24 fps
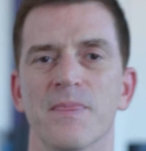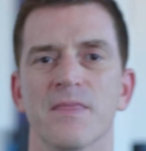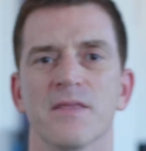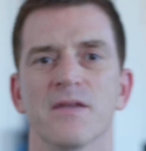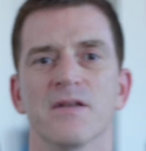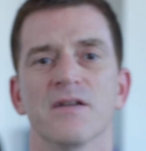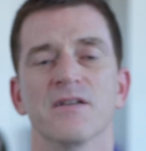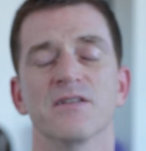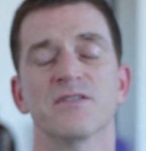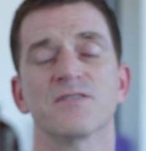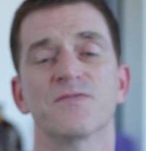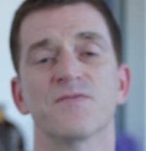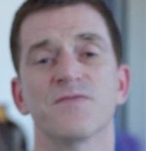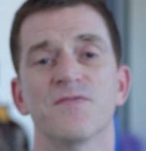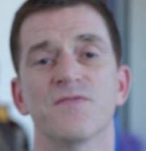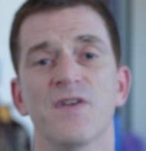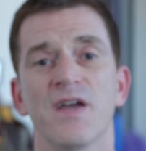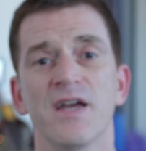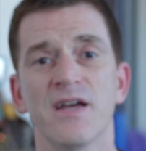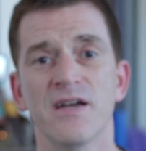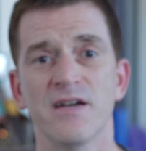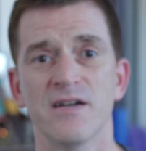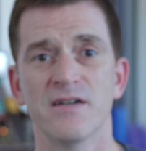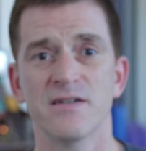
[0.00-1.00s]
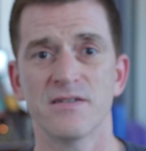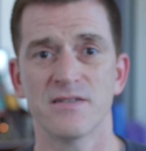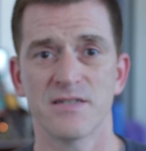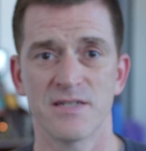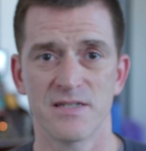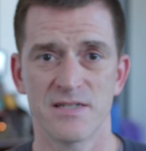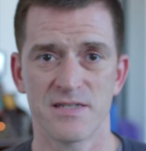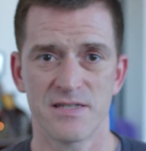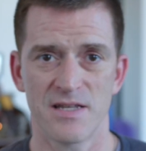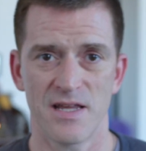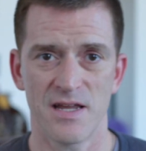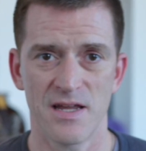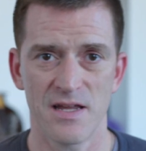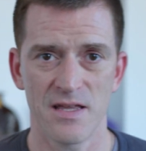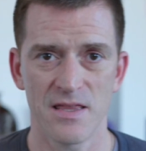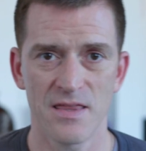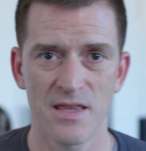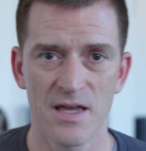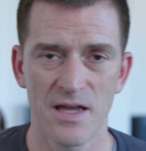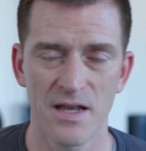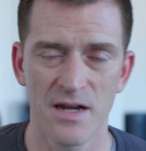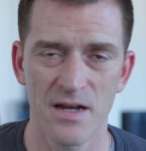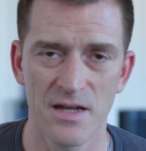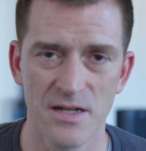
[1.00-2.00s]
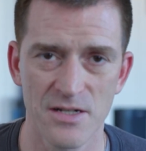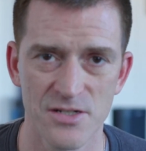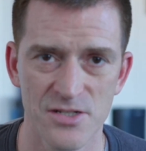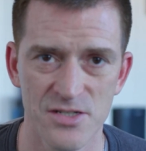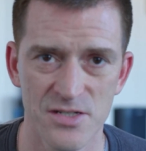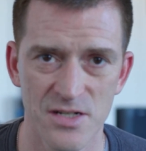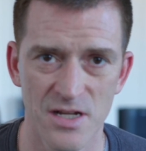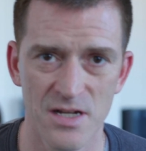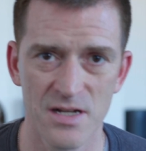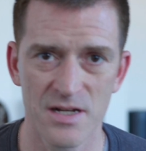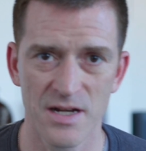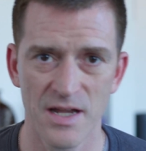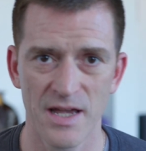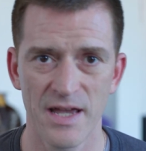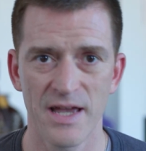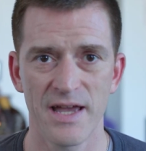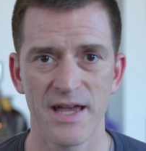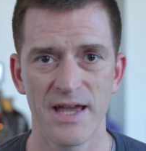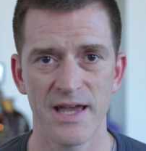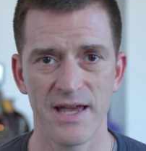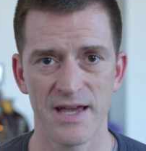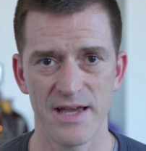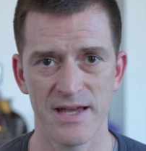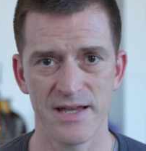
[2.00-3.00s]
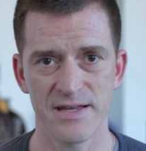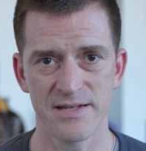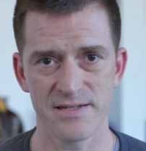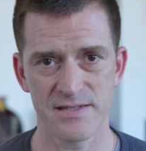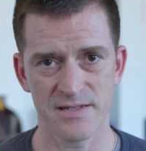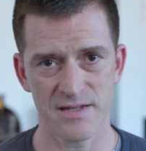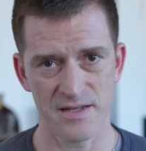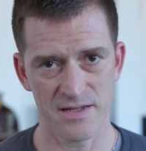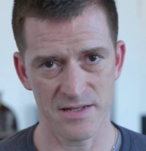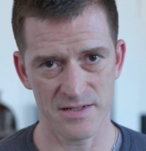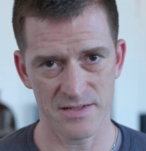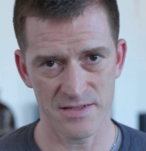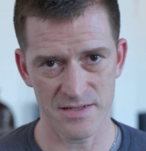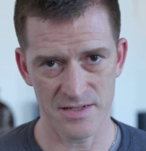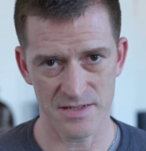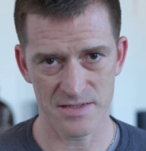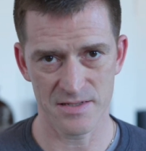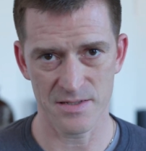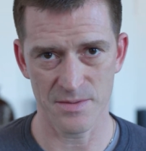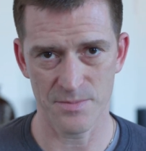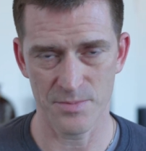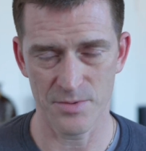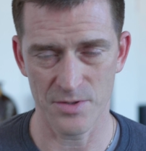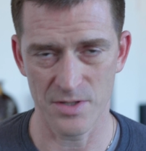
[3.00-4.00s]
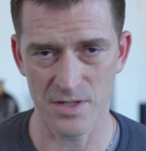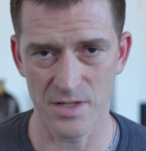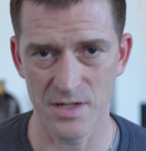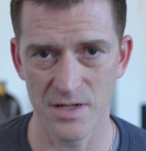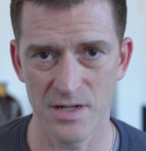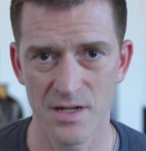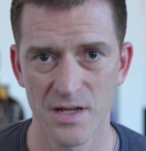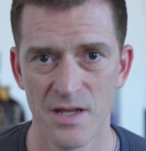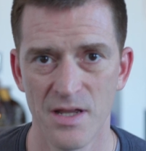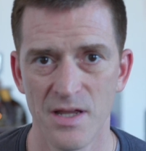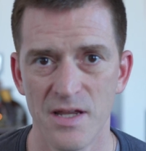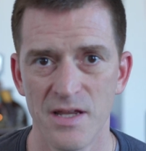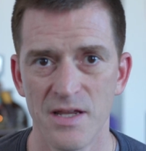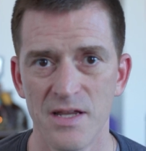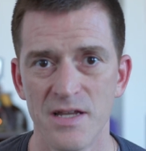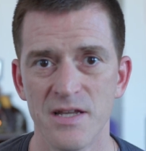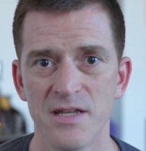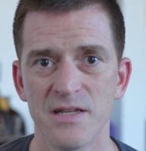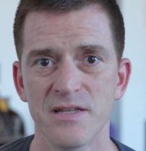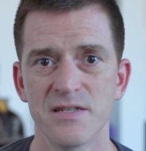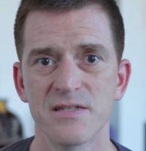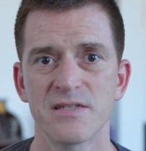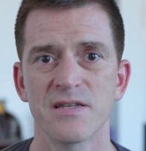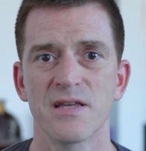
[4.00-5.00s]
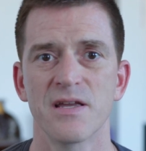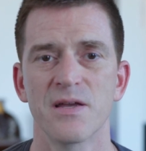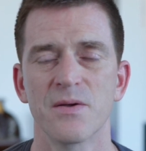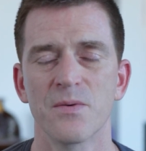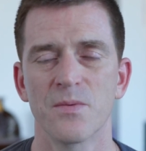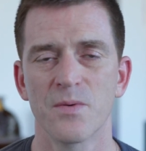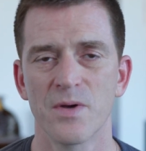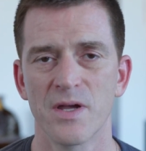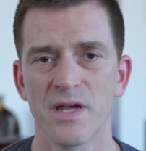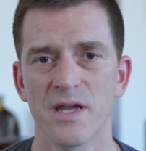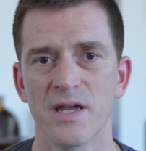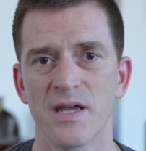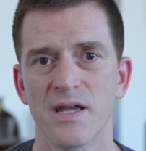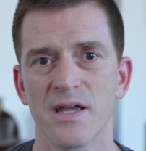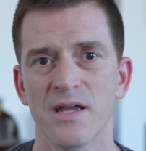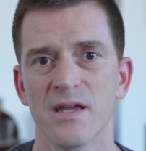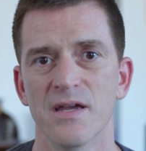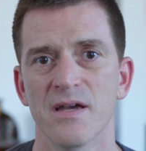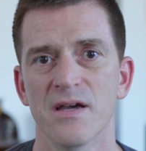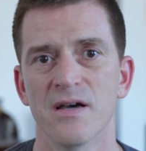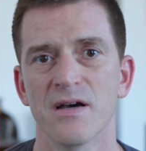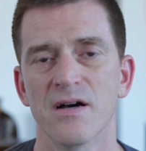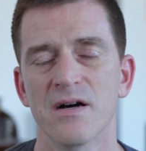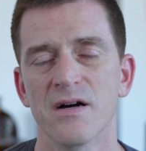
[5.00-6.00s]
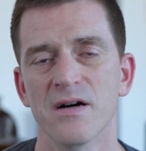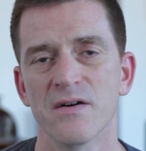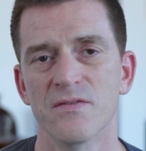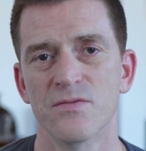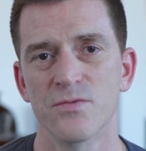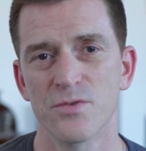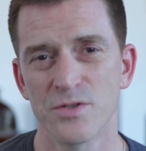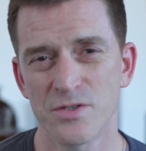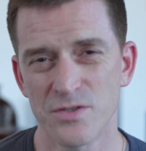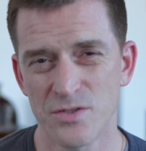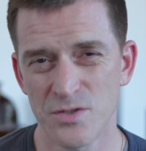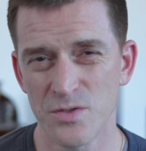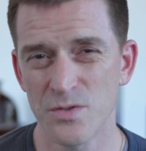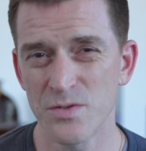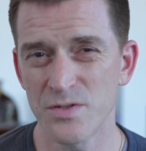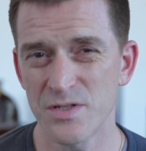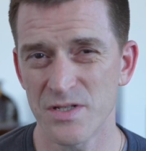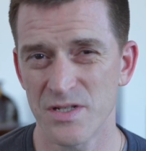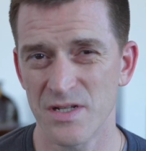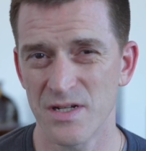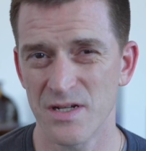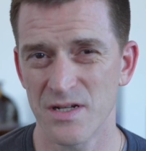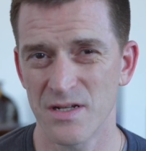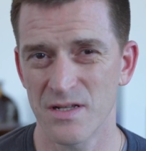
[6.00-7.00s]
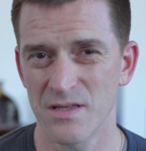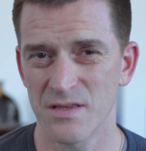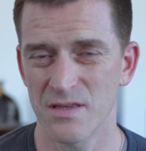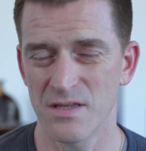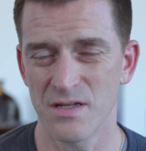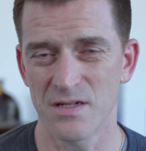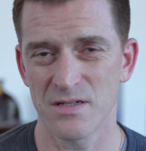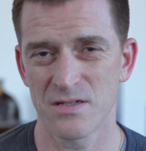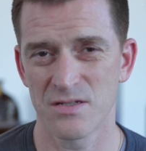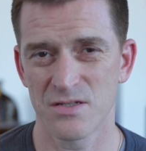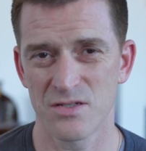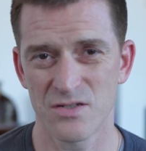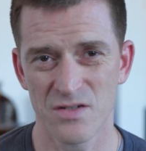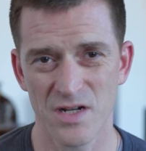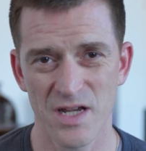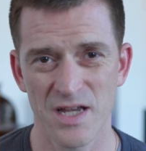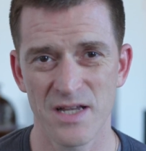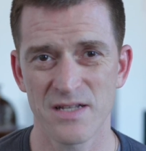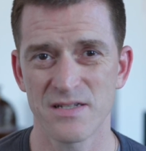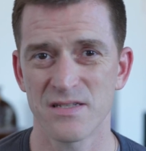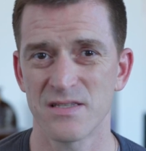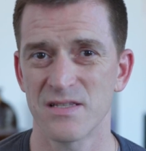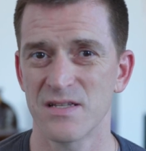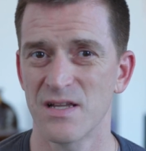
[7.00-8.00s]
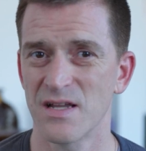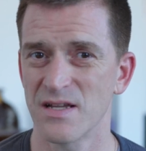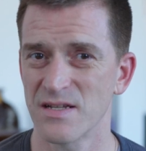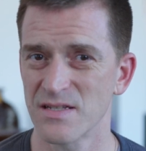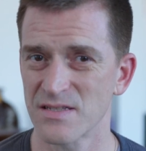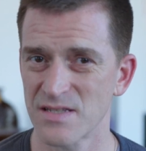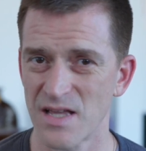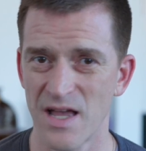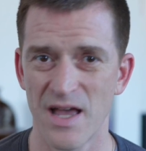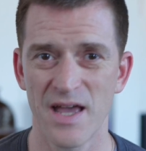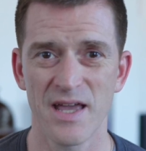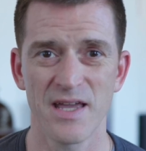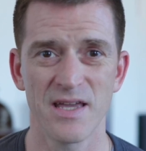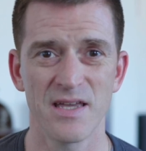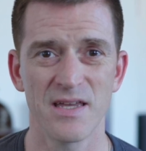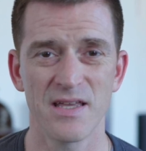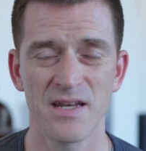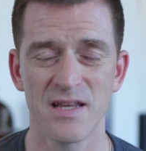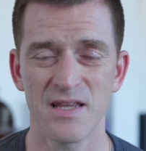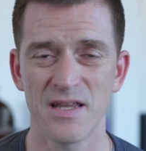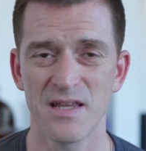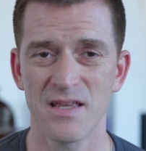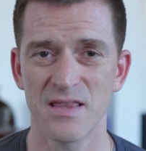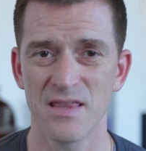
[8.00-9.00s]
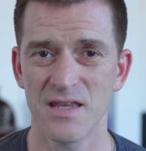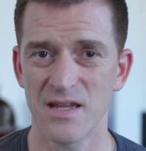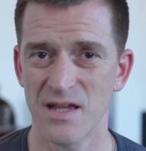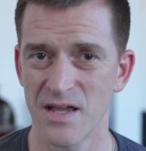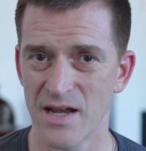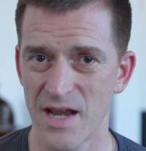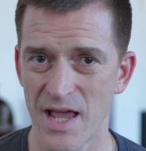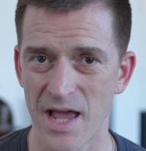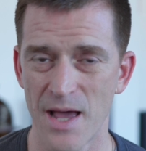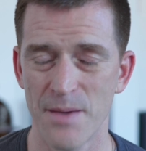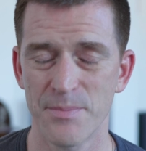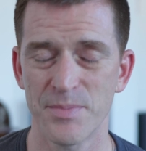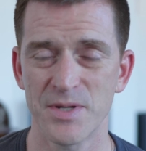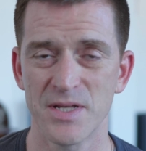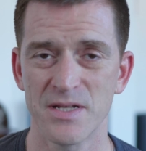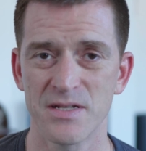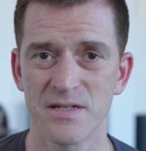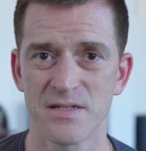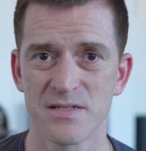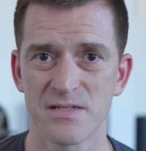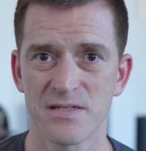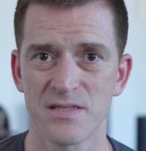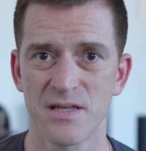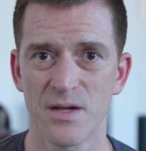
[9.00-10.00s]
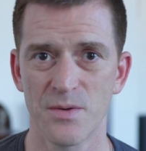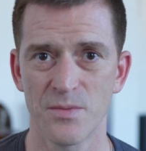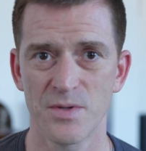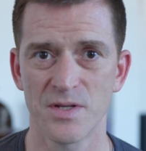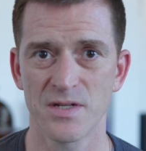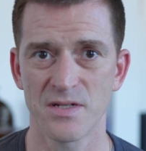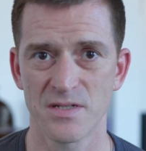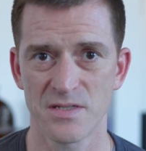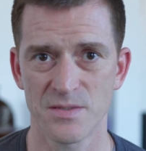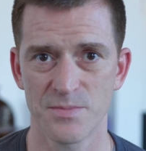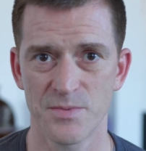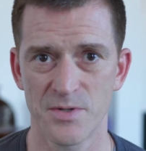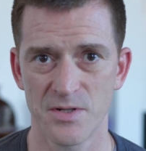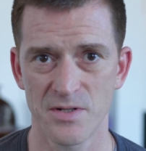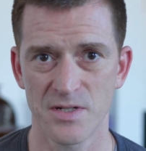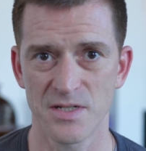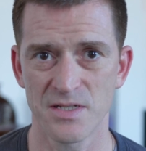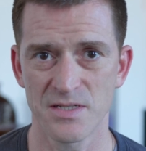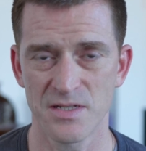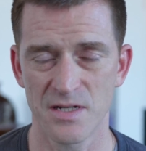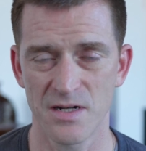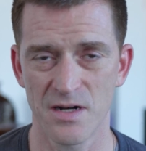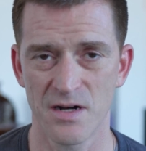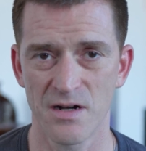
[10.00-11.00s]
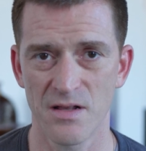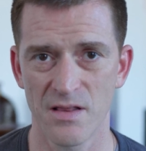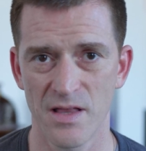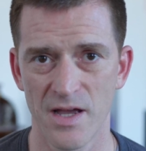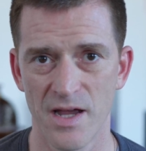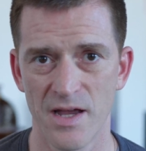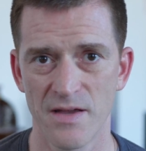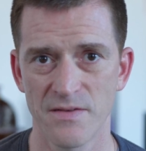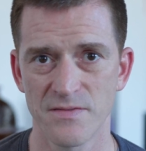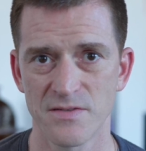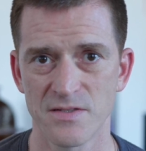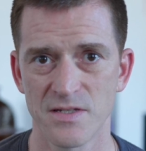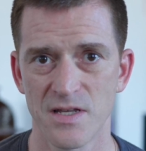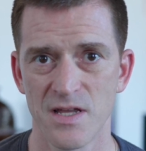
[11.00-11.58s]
And it's fair to say that Ashtanga as a discipline is a way of reducing the stress, the anxiety, the unhappiness that we experience in our lives,